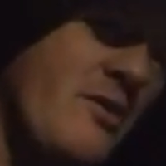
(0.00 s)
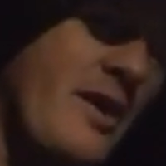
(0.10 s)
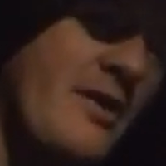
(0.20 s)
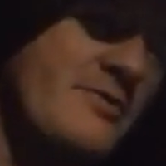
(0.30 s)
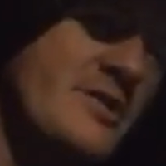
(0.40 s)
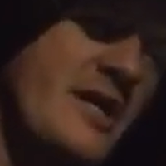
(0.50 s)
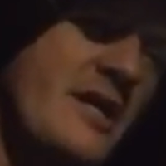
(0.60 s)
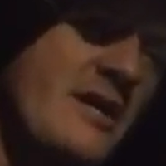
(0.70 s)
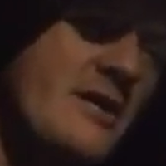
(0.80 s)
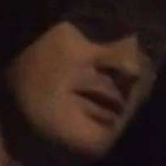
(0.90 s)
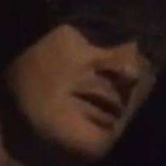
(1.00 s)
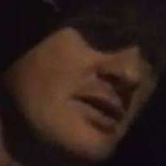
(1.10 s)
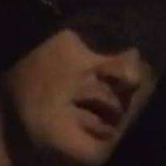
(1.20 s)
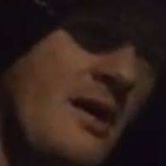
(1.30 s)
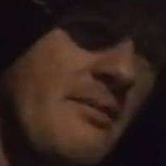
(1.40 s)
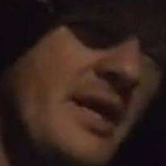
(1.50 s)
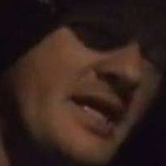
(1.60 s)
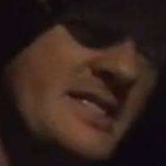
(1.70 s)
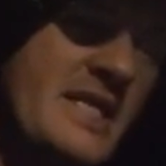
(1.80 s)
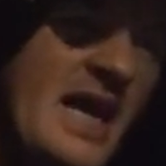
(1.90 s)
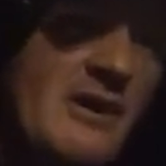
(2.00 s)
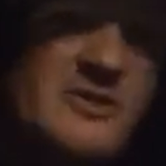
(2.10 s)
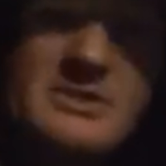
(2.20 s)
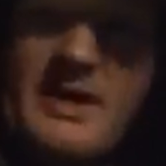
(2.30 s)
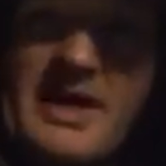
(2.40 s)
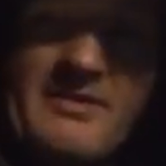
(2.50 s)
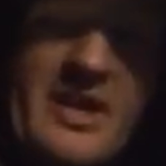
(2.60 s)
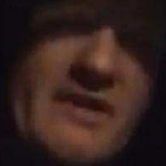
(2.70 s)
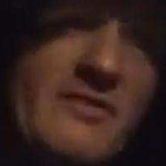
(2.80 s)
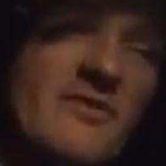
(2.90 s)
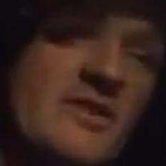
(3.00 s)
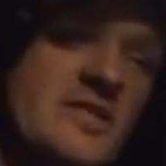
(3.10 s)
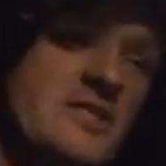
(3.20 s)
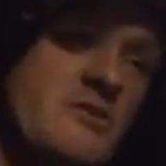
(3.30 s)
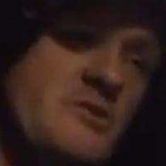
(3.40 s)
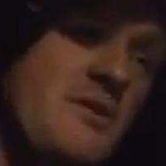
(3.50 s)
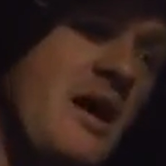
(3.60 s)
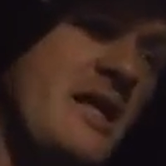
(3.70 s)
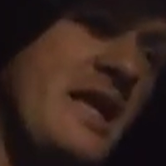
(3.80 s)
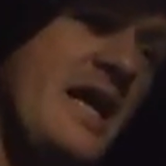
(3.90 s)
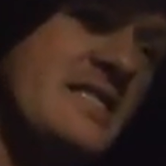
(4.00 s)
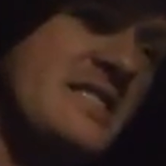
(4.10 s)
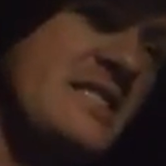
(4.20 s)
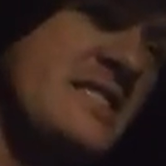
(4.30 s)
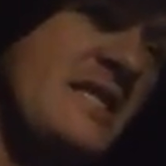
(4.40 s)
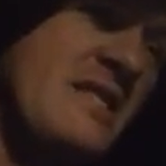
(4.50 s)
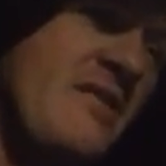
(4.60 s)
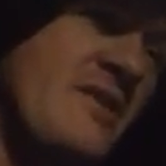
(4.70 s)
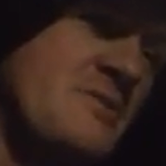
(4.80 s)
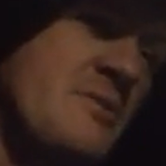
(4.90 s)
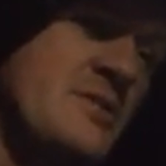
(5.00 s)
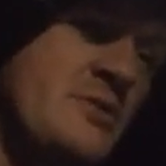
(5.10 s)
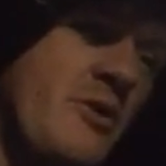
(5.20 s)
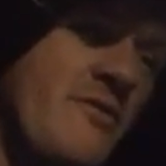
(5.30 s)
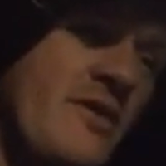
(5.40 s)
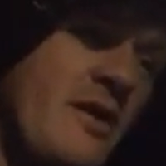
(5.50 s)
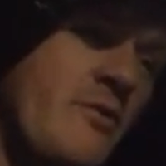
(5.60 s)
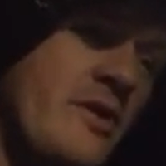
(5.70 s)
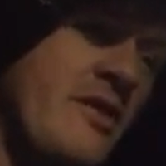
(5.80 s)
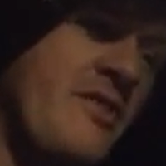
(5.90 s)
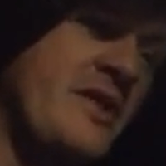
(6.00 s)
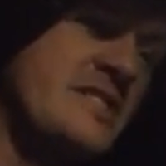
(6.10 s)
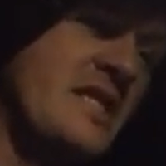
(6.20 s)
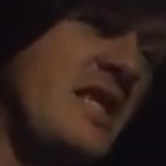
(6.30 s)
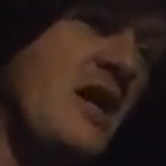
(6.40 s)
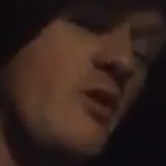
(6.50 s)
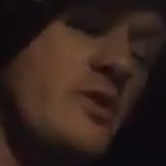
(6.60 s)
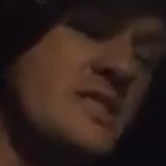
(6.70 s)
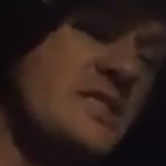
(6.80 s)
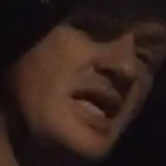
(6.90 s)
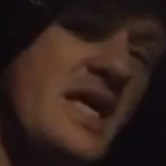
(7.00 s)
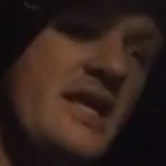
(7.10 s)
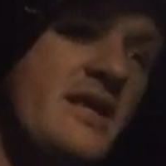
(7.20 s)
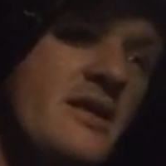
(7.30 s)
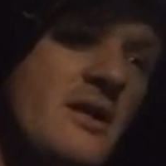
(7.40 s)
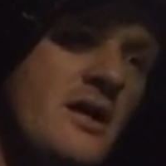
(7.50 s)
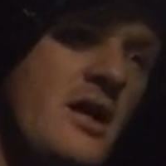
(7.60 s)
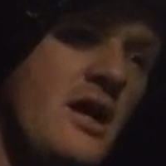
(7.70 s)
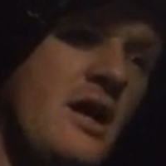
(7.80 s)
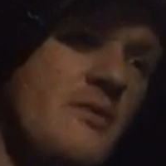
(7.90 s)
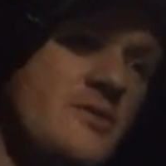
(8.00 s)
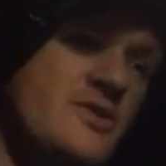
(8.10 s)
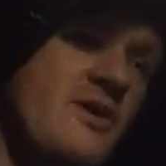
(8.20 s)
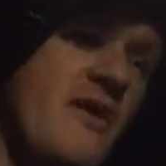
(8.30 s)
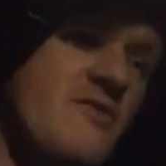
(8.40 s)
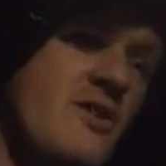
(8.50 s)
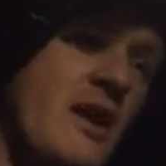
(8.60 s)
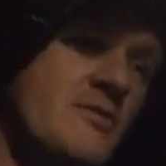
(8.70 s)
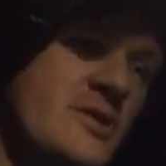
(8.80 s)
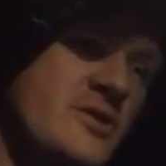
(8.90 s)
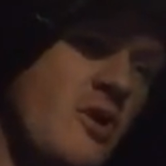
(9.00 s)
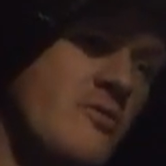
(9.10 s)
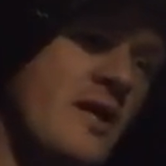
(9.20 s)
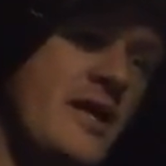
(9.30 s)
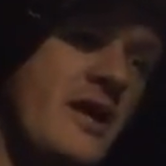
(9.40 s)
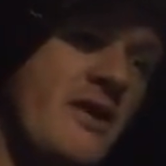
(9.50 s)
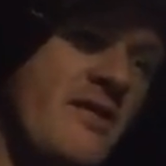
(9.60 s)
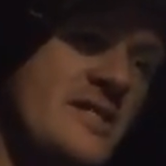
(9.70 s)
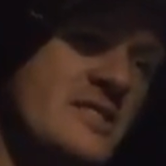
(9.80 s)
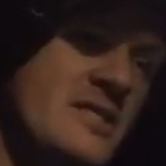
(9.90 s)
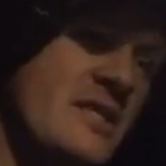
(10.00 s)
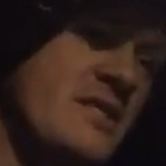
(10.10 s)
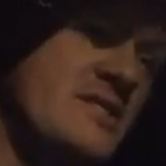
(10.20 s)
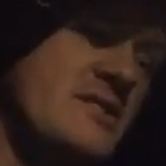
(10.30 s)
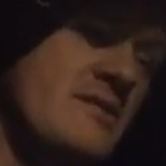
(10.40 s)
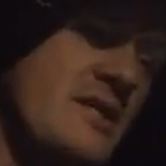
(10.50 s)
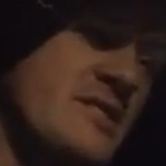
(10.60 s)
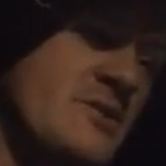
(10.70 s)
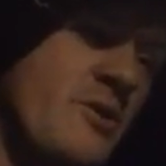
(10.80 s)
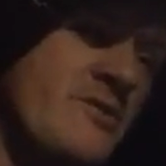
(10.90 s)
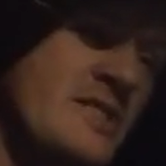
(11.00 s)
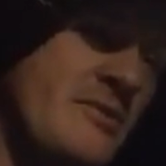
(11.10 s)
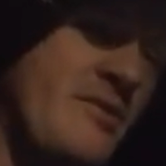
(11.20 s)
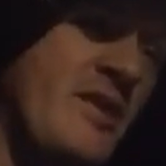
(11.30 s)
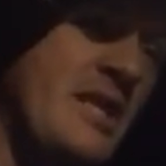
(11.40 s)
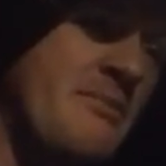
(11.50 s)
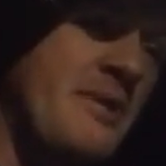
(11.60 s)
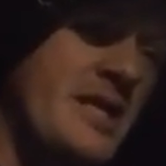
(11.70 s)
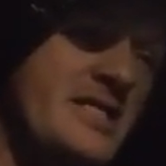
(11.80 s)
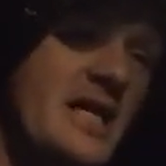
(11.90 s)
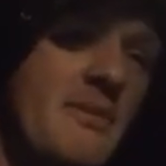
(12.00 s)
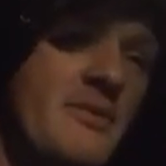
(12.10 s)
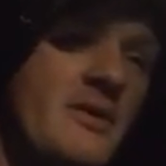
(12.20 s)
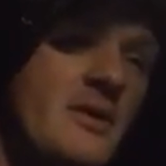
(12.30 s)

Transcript: all around making towns back in the day. If you ever listened to his podcast, he said that this was sort of one of the things that he always did, was driving around with a dome light on. And it's sort of something that he picked up